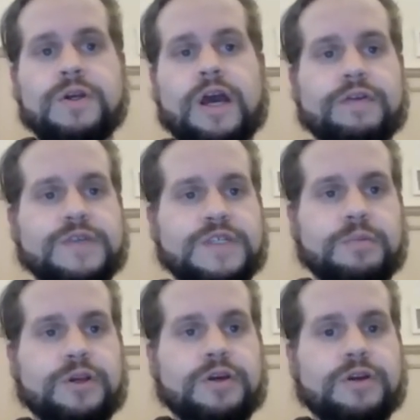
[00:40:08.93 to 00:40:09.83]
you can
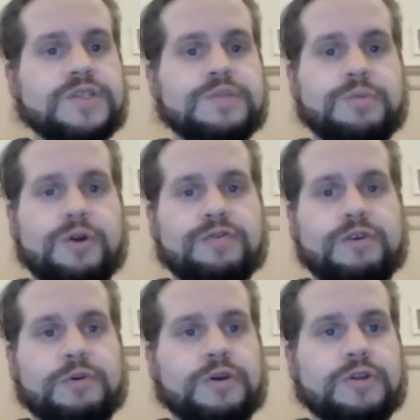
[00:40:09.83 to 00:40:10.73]
have somebody on a
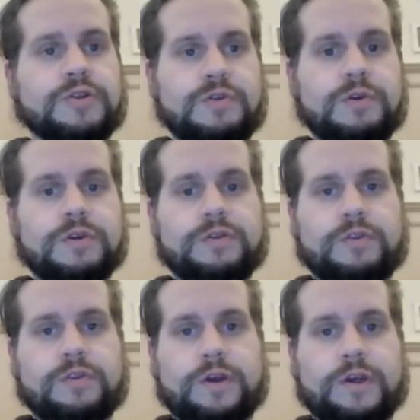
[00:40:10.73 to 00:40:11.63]
smartphone controlling
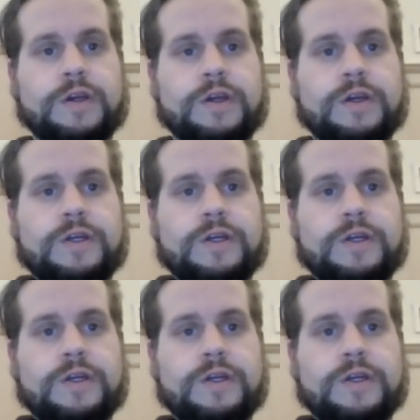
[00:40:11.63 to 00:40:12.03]
the thing